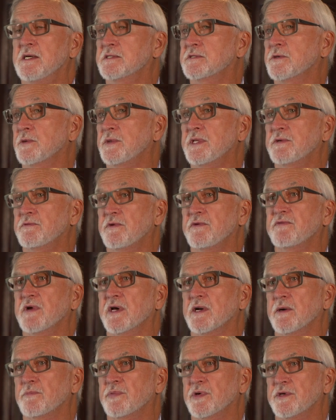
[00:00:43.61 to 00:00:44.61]
So we think we've
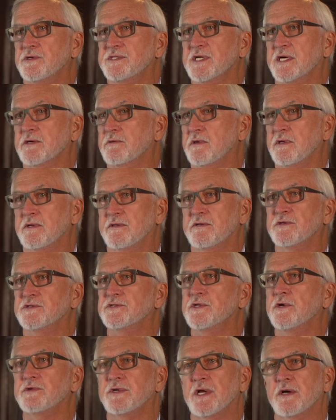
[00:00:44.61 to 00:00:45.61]
got a project.
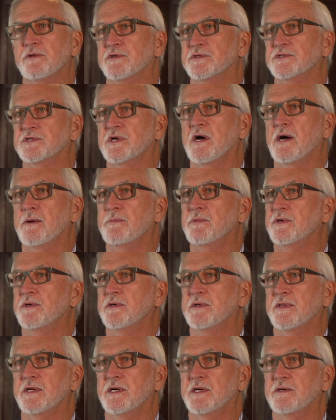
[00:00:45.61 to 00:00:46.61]
There's no doubt there's
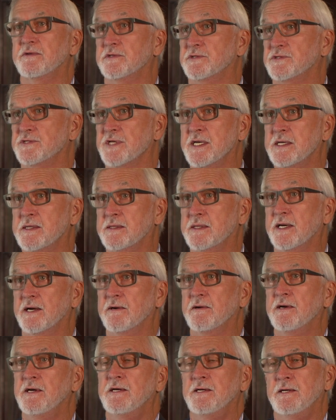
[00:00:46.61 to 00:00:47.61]
copper there, there's zinc
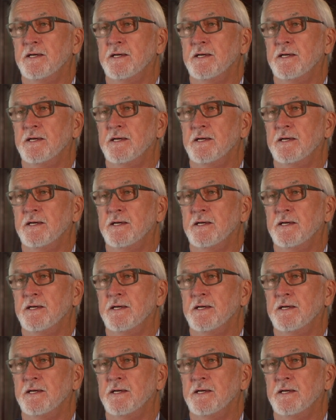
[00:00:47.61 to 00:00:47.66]
there,